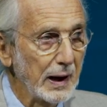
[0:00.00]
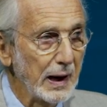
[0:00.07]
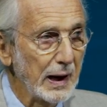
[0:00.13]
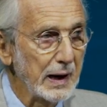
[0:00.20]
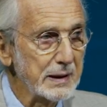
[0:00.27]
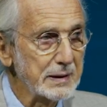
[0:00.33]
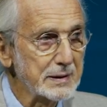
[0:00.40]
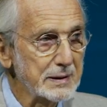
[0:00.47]

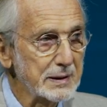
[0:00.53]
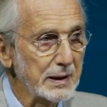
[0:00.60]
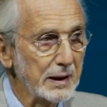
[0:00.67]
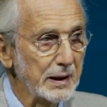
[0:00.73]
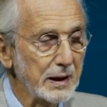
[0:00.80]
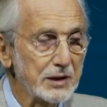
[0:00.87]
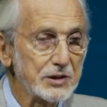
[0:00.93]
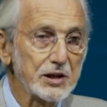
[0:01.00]
It's
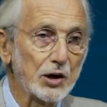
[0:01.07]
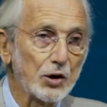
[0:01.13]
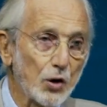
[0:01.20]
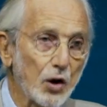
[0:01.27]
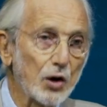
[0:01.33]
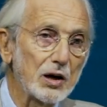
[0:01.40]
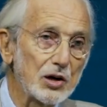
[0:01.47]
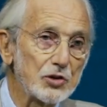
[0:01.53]
a
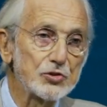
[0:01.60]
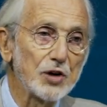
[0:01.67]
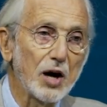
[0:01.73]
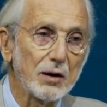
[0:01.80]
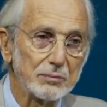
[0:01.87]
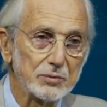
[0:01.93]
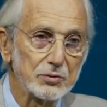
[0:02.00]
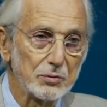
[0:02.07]
choral
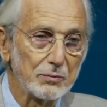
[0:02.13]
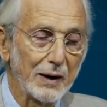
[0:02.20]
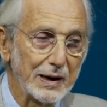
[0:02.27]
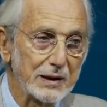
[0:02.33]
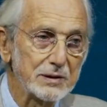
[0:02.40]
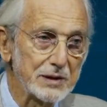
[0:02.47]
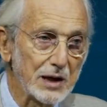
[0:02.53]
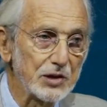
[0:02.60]
job to make
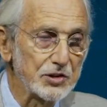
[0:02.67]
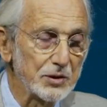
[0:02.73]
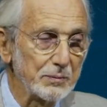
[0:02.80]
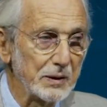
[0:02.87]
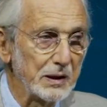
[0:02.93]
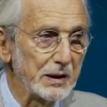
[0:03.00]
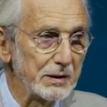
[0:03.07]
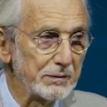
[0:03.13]
such a
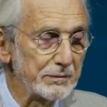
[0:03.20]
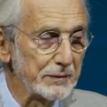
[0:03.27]
building.